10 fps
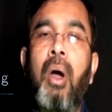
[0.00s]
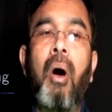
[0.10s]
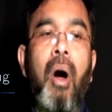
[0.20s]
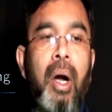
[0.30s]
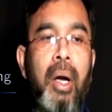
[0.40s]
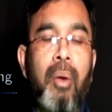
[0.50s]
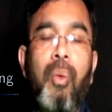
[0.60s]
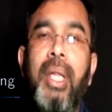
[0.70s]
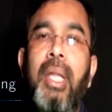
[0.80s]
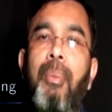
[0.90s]
Or
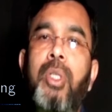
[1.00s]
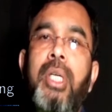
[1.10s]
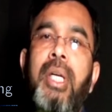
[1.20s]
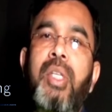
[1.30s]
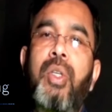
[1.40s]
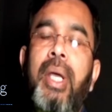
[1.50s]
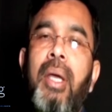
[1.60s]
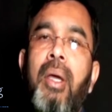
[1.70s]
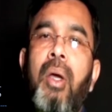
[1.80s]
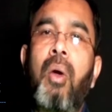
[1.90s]
within the process industry,
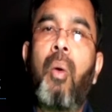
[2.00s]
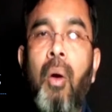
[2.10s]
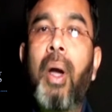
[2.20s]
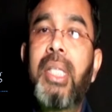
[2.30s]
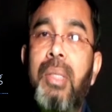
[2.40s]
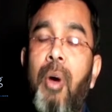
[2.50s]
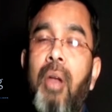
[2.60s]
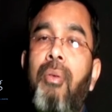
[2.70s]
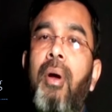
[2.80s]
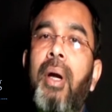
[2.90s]
what is small
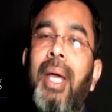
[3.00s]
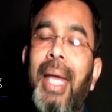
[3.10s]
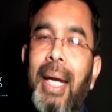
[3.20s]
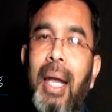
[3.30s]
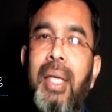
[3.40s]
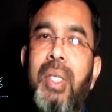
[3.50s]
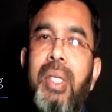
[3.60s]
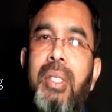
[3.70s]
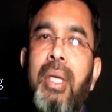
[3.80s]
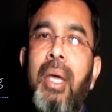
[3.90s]
for
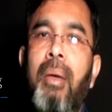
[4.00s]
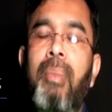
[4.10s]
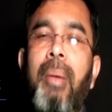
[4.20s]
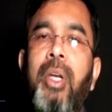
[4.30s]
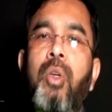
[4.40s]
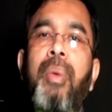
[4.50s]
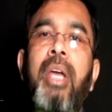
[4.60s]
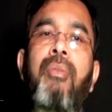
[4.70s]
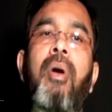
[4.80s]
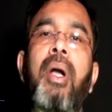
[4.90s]
catalysis may be too big
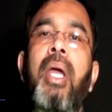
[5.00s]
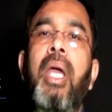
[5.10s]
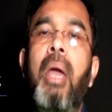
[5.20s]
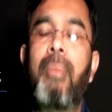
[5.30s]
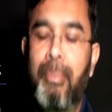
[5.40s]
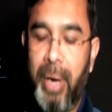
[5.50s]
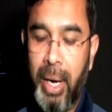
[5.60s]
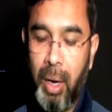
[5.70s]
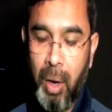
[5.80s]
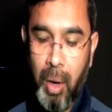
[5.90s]
for a
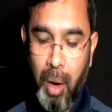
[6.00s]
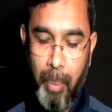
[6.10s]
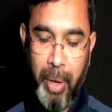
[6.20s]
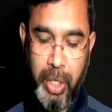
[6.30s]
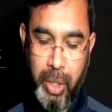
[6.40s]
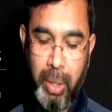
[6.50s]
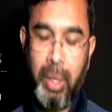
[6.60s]
membrane operation.